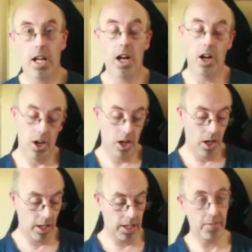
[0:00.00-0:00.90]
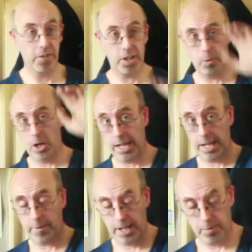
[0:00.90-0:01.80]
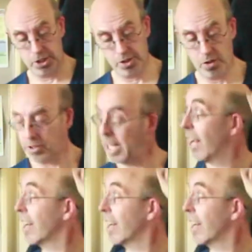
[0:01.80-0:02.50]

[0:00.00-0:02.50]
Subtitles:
another figure I had up there, which I got down,